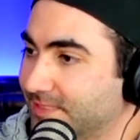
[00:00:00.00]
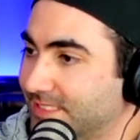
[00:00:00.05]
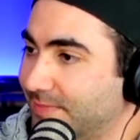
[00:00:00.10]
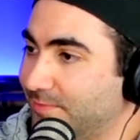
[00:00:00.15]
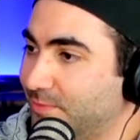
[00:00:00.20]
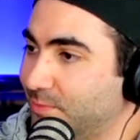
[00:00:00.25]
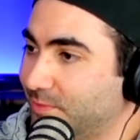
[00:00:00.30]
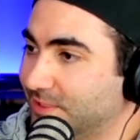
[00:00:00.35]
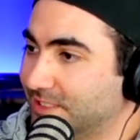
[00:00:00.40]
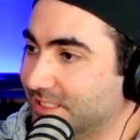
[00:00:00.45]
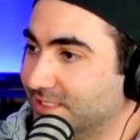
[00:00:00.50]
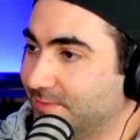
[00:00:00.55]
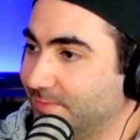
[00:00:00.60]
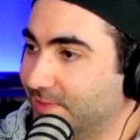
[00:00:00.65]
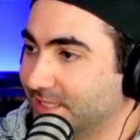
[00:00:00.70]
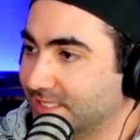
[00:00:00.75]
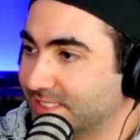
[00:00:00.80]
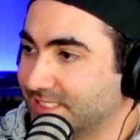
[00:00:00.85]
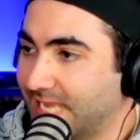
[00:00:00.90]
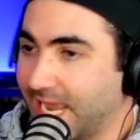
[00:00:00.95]
Some of them were just a
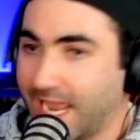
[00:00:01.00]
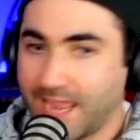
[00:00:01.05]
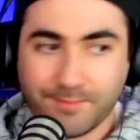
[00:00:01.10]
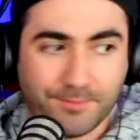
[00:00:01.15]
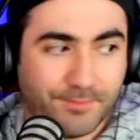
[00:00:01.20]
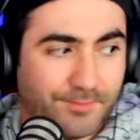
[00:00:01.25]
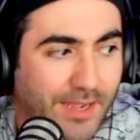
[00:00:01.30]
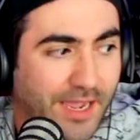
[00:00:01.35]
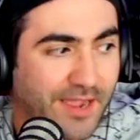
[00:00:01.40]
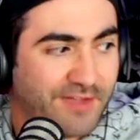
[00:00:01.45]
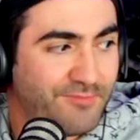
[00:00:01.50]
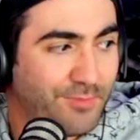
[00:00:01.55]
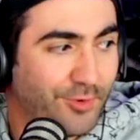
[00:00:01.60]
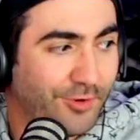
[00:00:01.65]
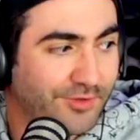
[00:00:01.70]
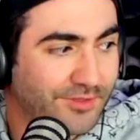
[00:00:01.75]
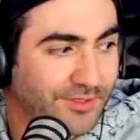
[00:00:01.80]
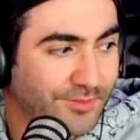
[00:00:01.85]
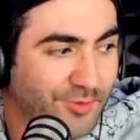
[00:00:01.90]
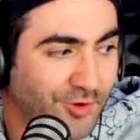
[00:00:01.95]
bit the same, but I've
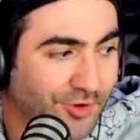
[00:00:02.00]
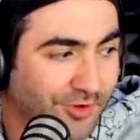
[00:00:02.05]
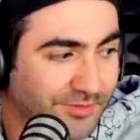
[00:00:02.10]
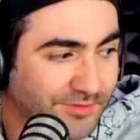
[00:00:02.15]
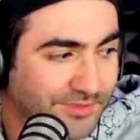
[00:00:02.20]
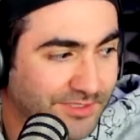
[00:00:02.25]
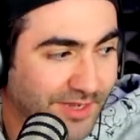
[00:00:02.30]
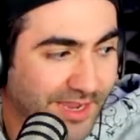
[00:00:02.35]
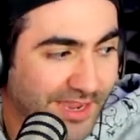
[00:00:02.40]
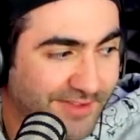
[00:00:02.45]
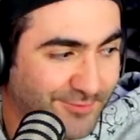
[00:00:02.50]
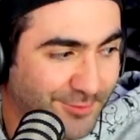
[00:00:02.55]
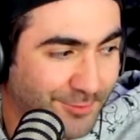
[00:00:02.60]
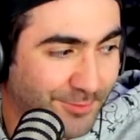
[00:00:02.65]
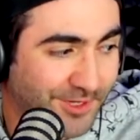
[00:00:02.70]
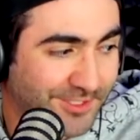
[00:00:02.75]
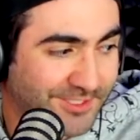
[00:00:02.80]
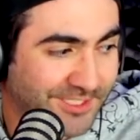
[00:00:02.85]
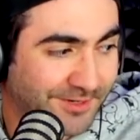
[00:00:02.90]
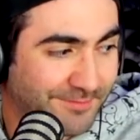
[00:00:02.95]
bought them all, so I have to
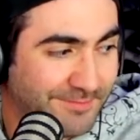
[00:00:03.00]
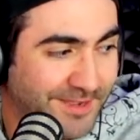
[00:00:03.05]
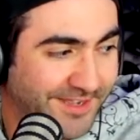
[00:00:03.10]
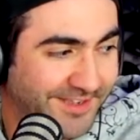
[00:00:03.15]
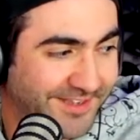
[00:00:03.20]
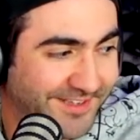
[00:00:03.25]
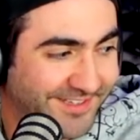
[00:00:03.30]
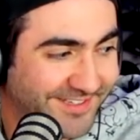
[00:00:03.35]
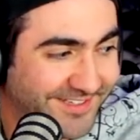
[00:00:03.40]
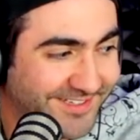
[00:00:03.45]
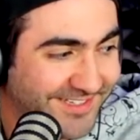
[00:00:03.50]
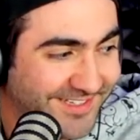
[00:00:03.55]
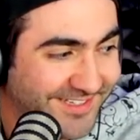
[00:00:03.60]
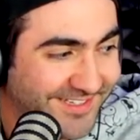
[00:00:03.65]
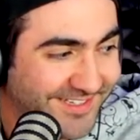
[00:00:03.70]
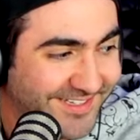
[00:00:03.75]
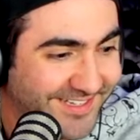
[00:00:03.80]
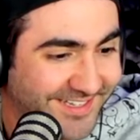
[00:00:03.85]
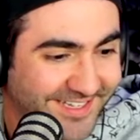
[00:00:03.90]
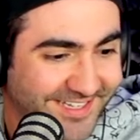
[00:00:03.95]
watch them.
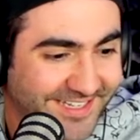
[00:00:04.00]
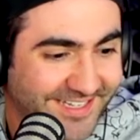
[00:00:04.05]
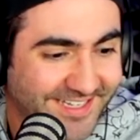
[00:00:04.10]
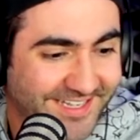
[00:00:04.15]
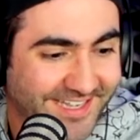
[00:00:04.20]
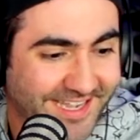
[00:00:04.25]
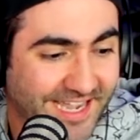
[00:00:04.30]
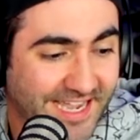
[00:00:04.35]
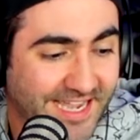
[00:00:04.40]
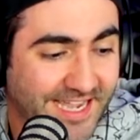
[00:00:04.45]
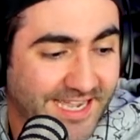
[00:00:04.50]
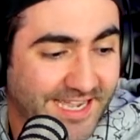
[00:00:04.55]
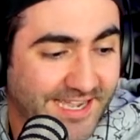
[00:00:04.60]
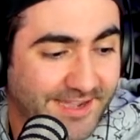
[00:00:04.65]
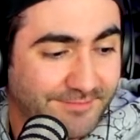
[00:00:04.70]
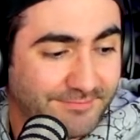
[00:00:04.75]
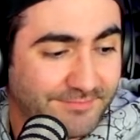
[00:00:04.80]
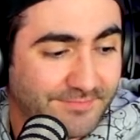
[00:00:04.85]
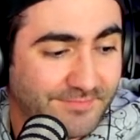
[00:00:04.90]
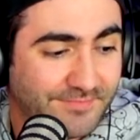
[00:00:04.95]
Exactly right.
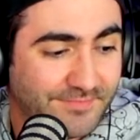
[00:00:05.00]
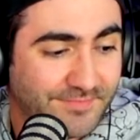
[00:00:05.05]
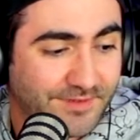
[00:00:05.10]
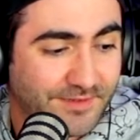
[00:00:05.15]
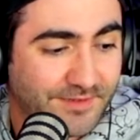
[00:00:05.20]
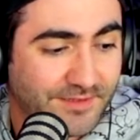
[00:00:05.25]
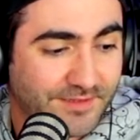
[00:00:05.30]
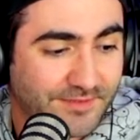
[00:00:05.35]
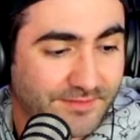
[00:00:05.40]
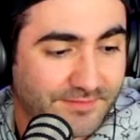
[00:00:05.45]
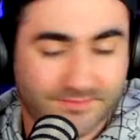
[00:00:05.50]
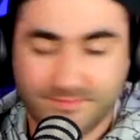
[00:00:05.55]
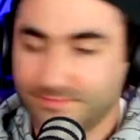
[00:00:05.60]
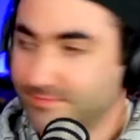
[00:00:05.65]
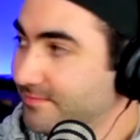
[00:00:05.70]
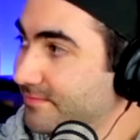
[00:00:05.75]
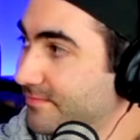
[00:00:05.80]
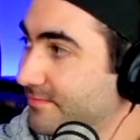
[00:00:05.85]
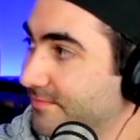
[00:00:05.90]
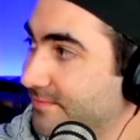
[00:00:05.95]
Although we've got
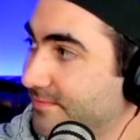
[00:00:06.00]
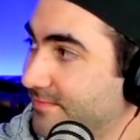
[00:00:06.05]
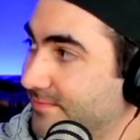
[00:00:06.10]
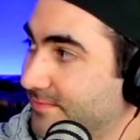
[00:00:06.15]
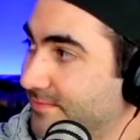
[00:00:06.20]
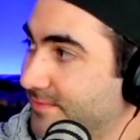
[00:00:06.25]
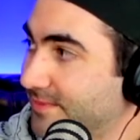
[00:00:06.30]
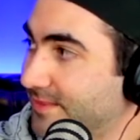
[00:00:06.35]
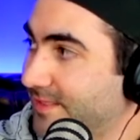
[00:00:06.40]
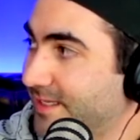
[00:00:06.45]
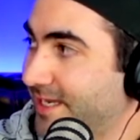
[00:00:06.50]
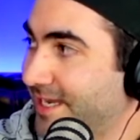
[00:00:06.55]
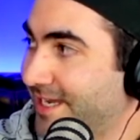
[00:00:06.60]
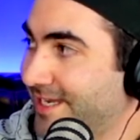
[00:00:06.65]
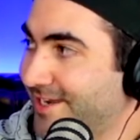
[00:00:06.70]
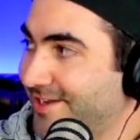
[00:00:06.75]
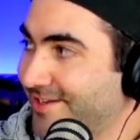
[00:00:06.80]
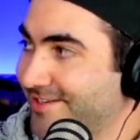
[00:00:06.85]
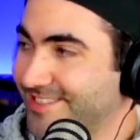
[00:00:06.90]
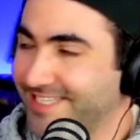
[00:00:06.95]
shitloads of film out there. I
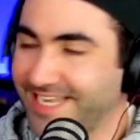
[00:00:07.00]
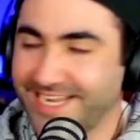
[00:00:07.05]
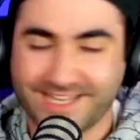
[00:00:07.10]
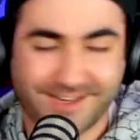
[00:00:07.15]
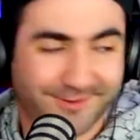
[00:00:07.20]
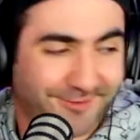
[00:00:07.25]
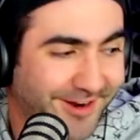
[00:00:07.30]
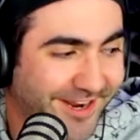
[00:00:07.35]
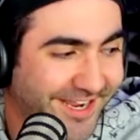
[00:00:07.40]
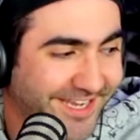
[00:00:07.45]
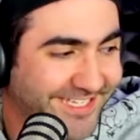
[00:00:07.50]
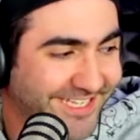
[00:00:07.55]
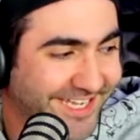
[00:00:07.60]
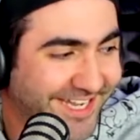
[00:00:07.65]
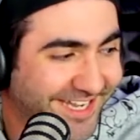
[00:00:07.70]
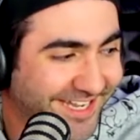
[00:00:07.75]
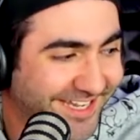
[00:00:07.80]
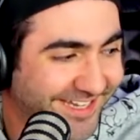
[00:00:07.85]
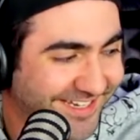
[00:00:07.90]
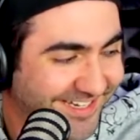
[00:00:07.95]
know, exactly right,
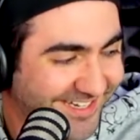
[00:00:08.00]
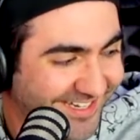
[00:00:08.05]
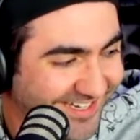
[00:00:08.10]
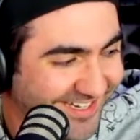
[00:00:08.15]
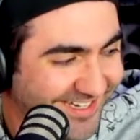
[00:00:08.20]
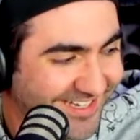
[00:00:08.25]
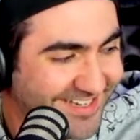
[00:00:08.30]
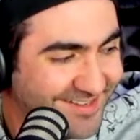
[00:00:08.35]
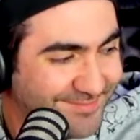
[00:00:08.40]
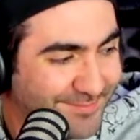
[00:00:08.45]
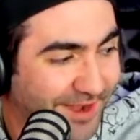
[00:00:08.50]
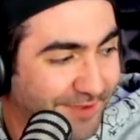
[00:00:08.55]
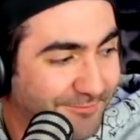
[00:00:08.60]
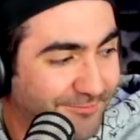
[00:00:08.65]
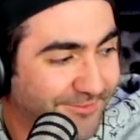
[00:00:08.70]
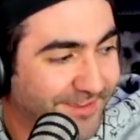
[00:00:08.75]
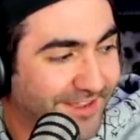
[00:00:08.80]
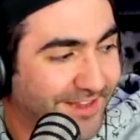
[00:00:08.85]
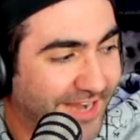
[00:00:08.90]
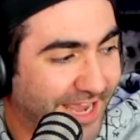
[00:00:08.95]
yeah. But I
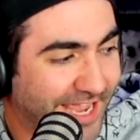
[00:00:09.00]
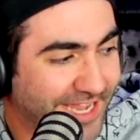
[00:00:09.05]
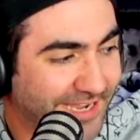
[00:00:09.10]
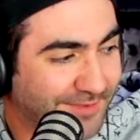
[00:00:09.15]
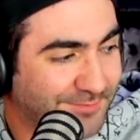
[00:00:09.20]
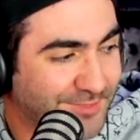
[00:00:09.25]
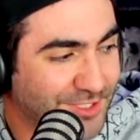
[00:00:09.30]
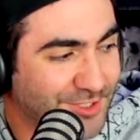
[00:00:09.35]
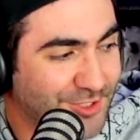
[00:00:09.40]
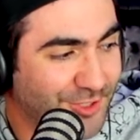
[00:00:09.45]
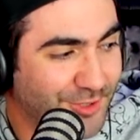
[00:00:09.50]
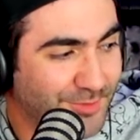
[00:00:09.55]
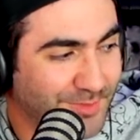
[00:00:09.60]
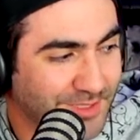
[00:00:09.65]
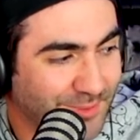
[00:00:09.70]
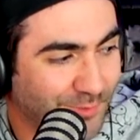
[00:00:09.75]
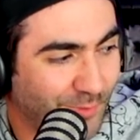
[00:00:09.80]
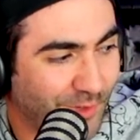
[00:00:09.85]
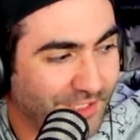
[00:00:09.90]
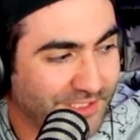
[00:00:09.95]
feel like I'm determined
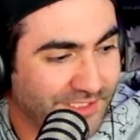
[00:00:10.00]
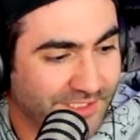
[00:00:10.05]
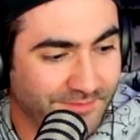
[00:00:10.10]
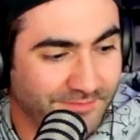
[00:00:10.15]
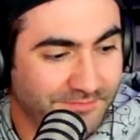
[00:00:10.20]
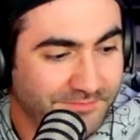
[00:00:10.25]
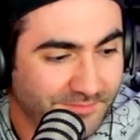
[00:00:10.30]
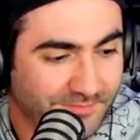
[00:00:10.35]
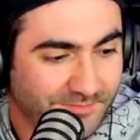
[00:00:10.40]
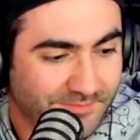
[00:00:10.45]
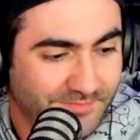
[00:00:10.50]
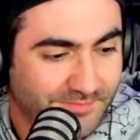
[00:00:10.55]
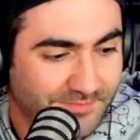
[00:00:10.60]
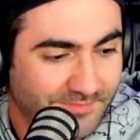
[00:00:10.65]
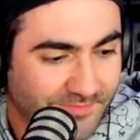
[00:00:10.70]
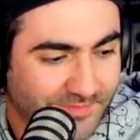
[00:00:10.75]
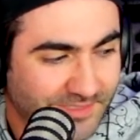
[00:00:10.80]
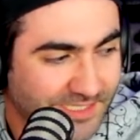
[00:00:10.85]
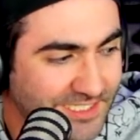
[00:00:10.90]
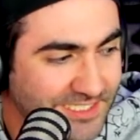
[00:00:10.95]
to watch them.
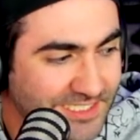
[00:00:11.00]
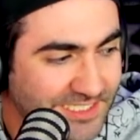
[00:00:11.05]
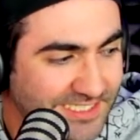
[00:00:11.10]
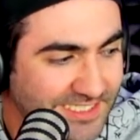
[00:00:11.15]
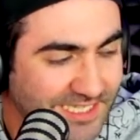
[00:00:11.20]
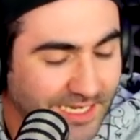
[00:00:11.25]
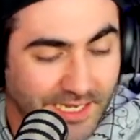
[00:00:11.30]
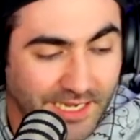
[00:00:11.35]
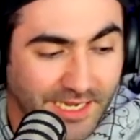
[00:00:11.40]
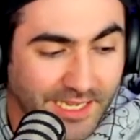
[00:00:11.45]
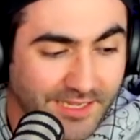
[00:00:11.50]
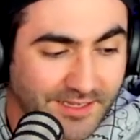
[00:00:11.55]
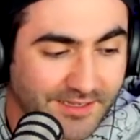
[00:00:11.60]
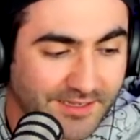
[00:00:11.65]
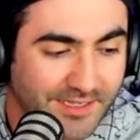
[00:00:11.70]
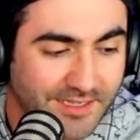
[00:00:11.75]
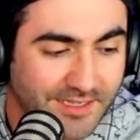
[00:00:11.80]
They're just sitting there.